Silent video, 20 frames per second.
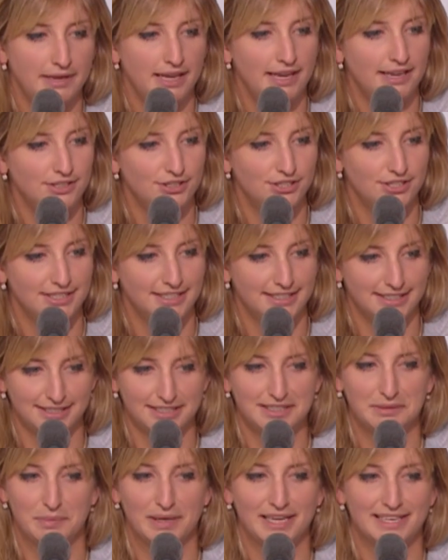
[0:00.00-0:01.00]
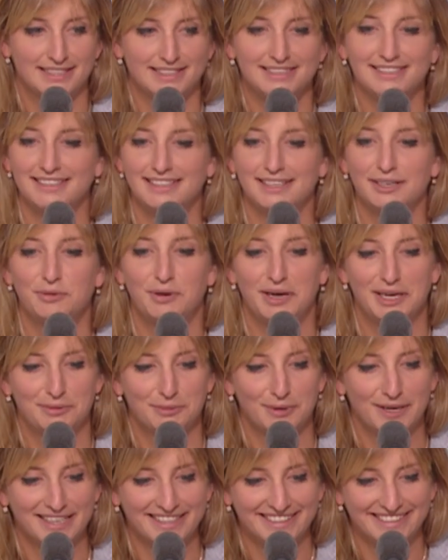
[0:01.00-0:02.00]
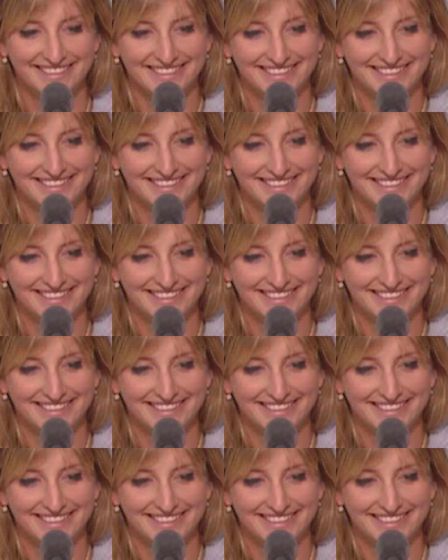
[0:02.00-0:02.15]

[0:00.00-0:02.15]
yeah, she she plays uh, quite well,